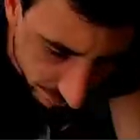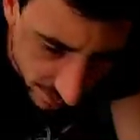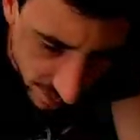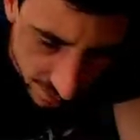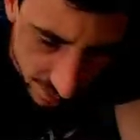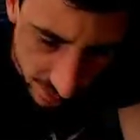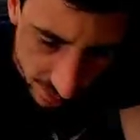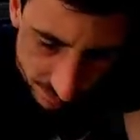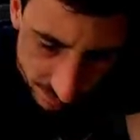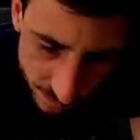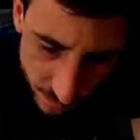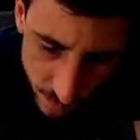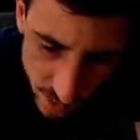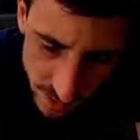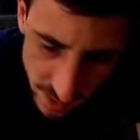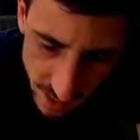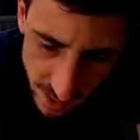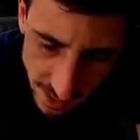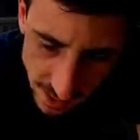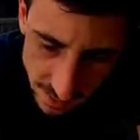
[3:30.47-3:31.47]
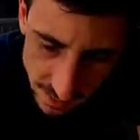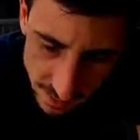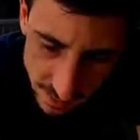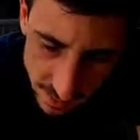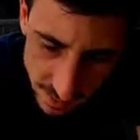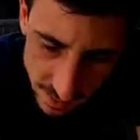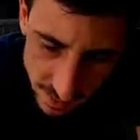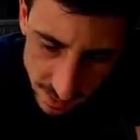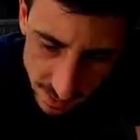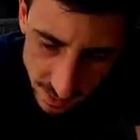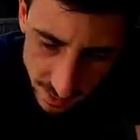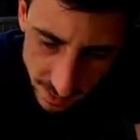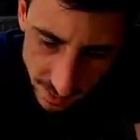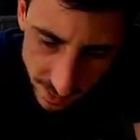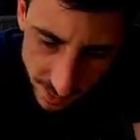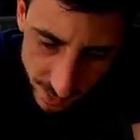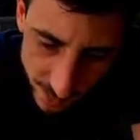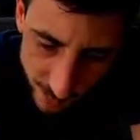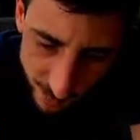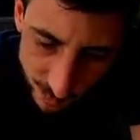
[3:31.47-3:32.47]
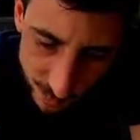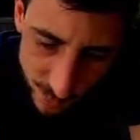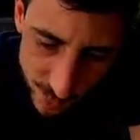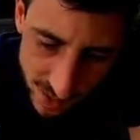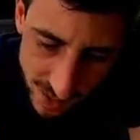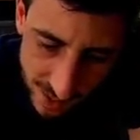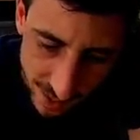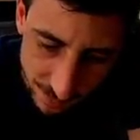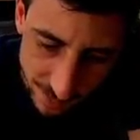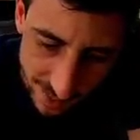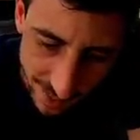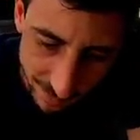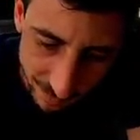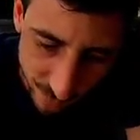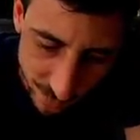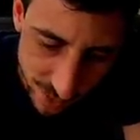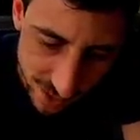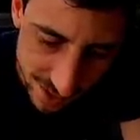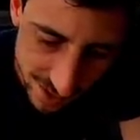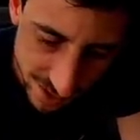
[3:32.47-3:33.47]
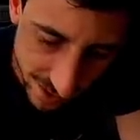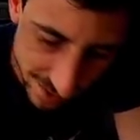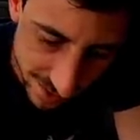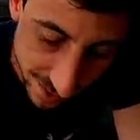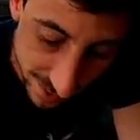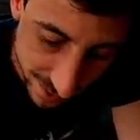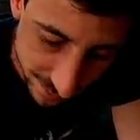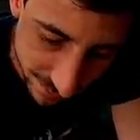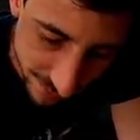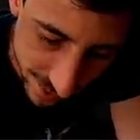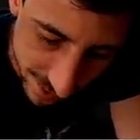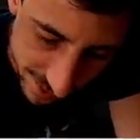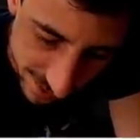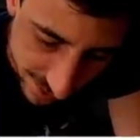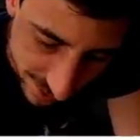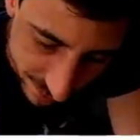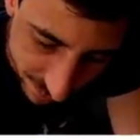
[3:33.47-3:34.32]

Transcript: I feel it. 48. No, 48. We got 46. It's fine.